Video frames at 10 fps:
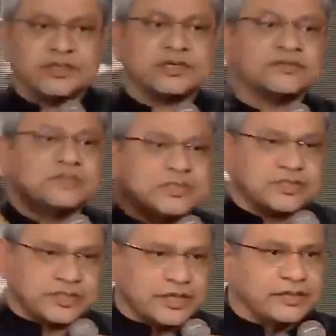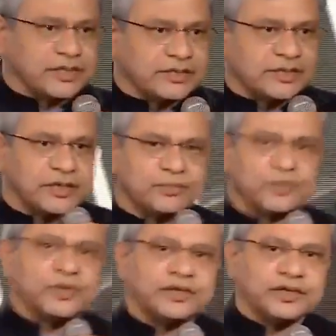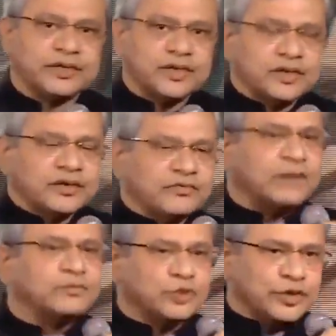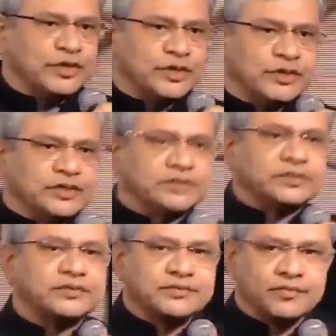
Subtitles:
gives the strength and the capability. What I am showing here is,